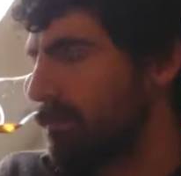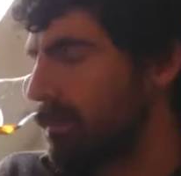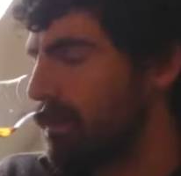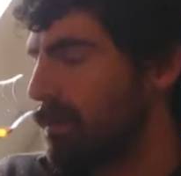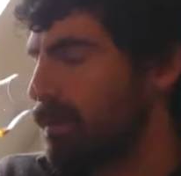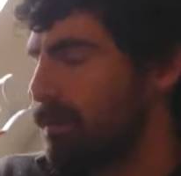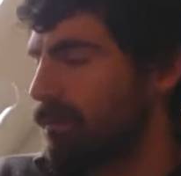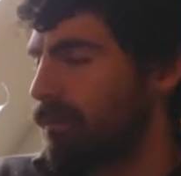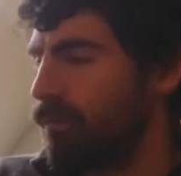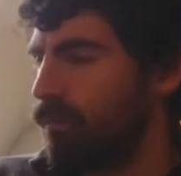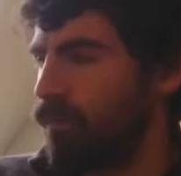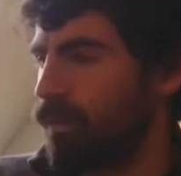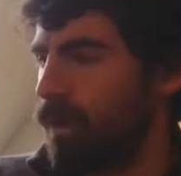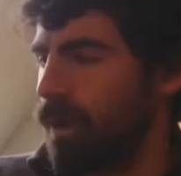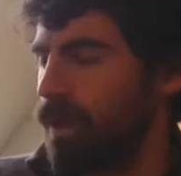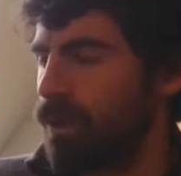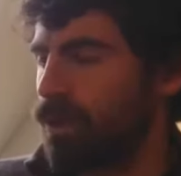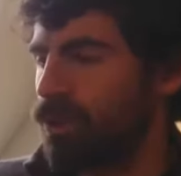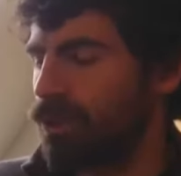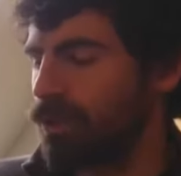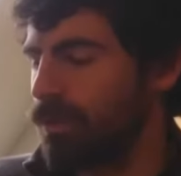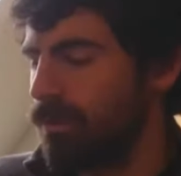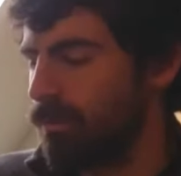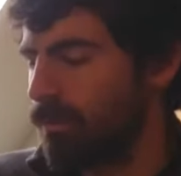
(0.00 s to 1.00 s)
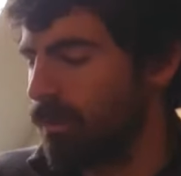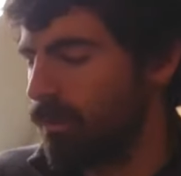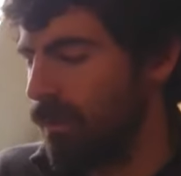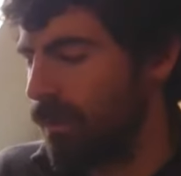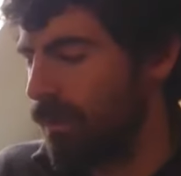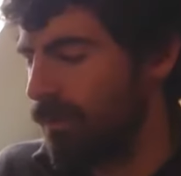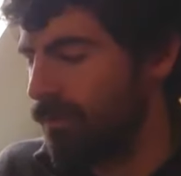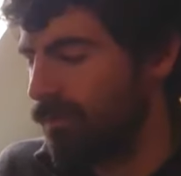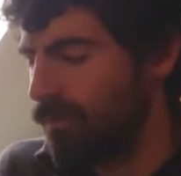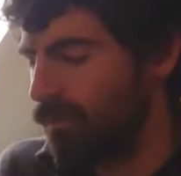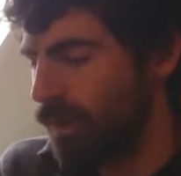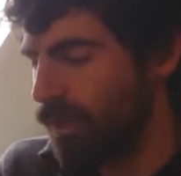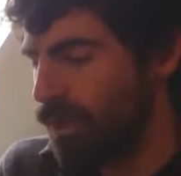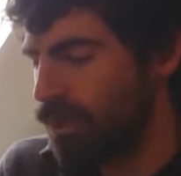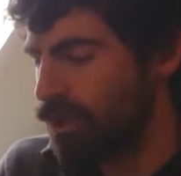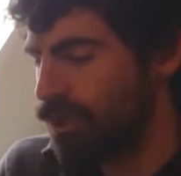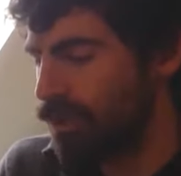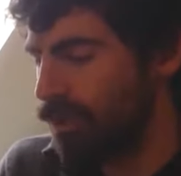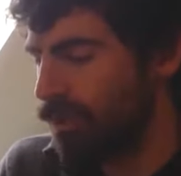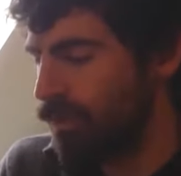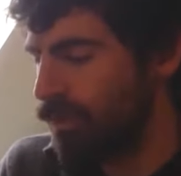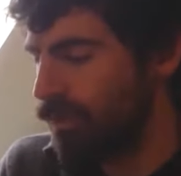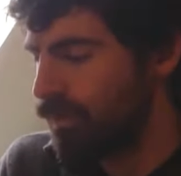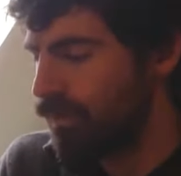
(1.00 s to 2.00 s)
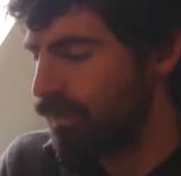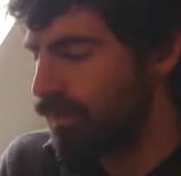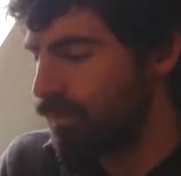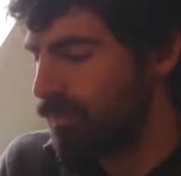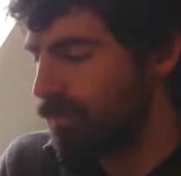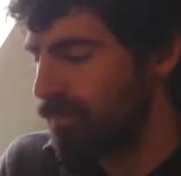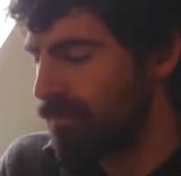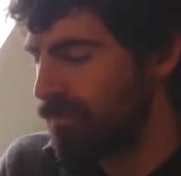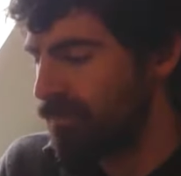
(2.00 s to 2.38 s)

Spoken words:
Fresh, quite a fresh nose,